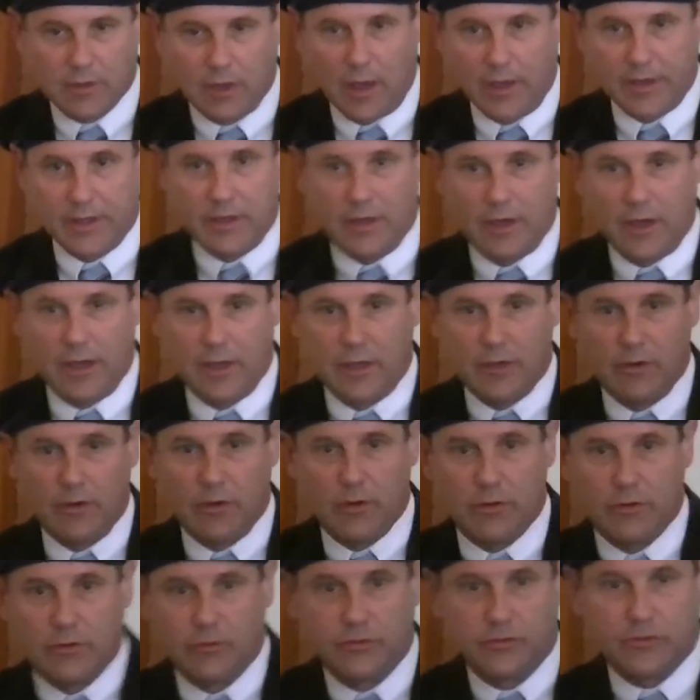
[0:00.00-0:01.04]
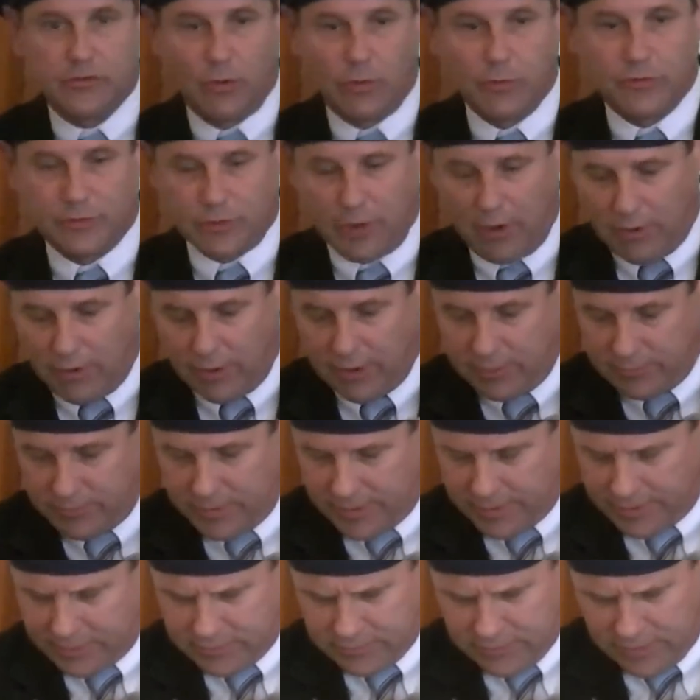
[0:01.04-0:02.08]
Connie and I are so sorry
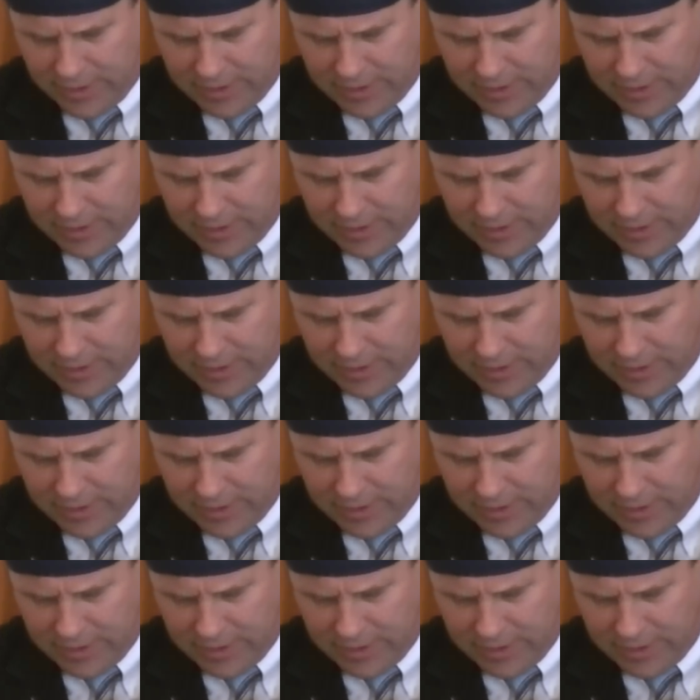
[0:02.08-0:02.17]
that it